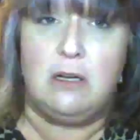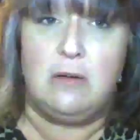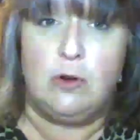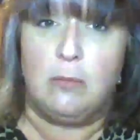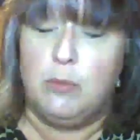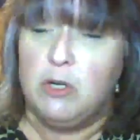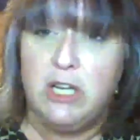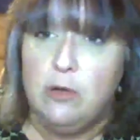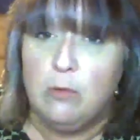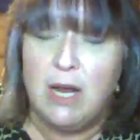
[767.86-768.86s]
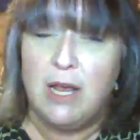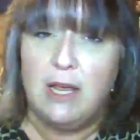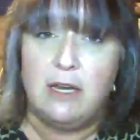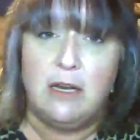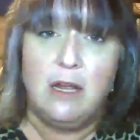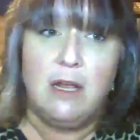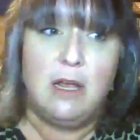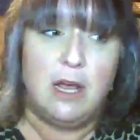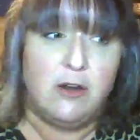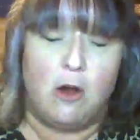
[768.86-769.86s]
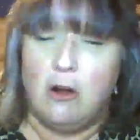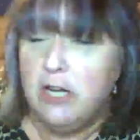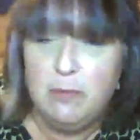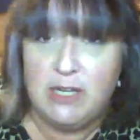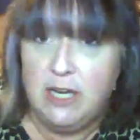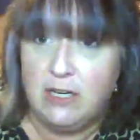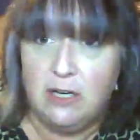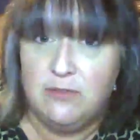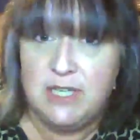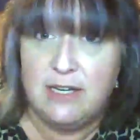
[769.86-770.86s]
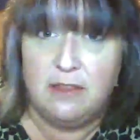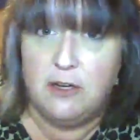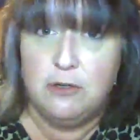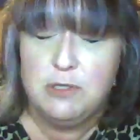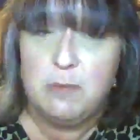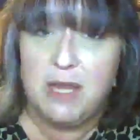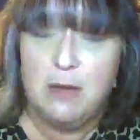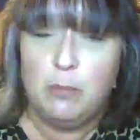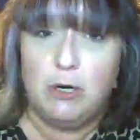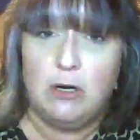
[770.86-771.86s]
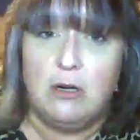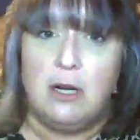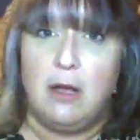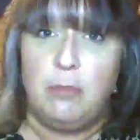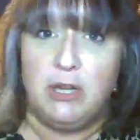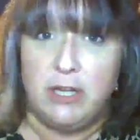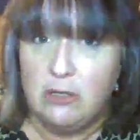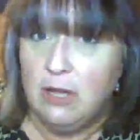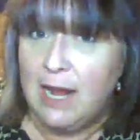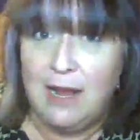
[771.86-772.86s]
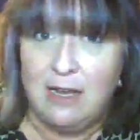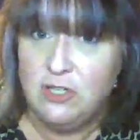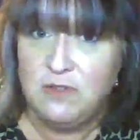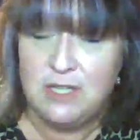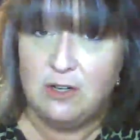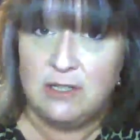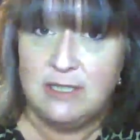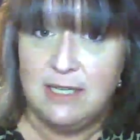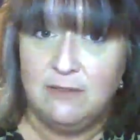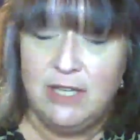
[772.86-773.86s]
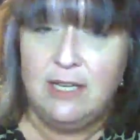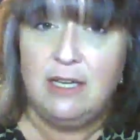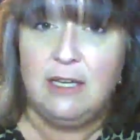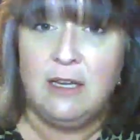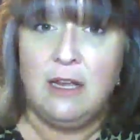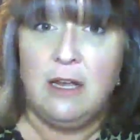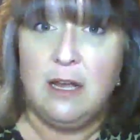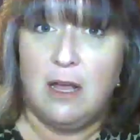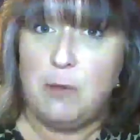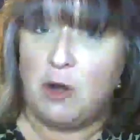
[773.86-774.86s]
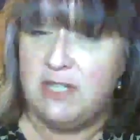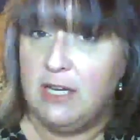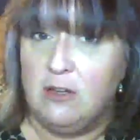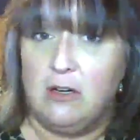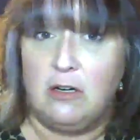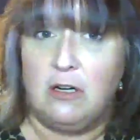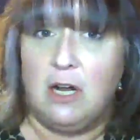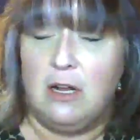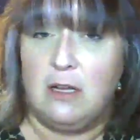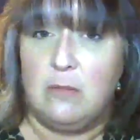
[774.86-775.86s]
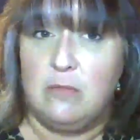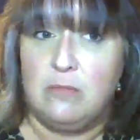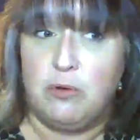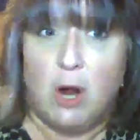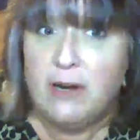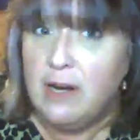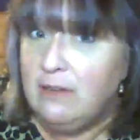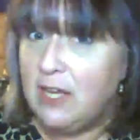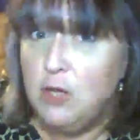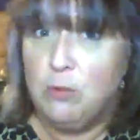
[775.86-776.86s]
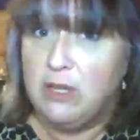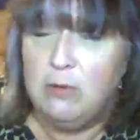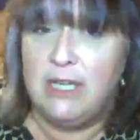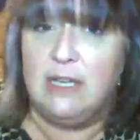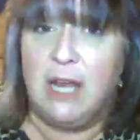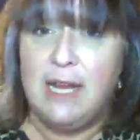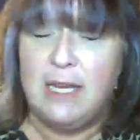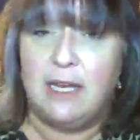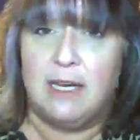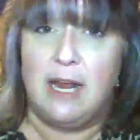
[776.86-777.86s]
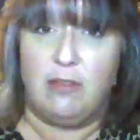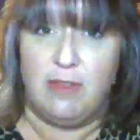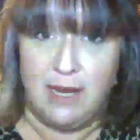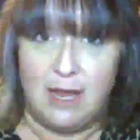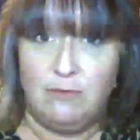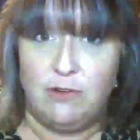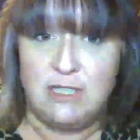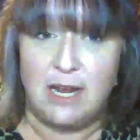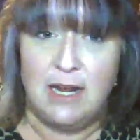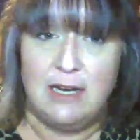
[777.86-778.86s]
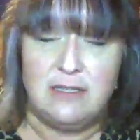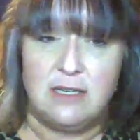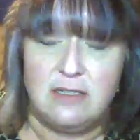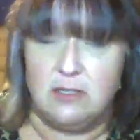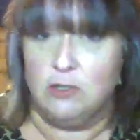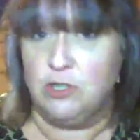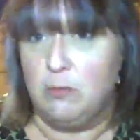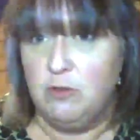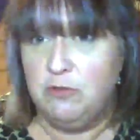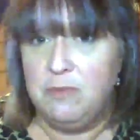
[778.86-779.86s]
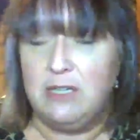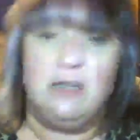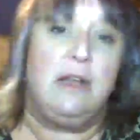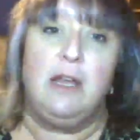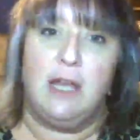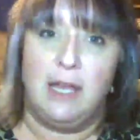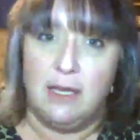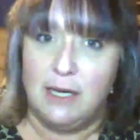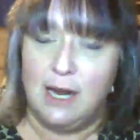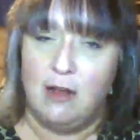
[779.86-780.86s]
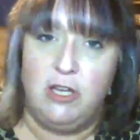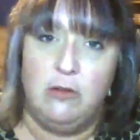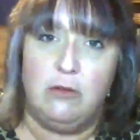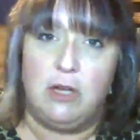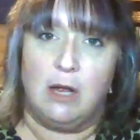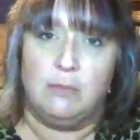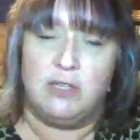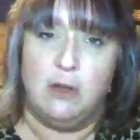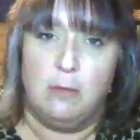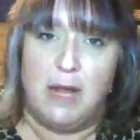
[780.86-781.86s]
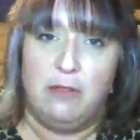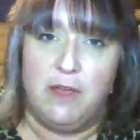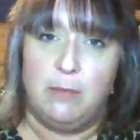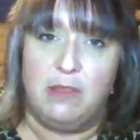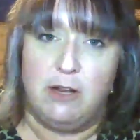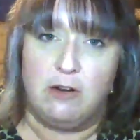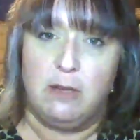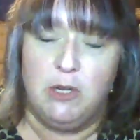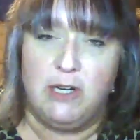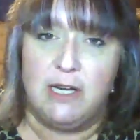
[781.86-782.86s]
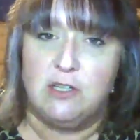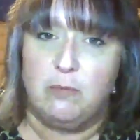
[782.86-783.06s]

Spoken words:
or a book you read, an argument that you've seen in the newspaper, a political ad you've seen on TV, a particular product that you really, really like and how they advertise, a social movement and how you come to know about them and their communication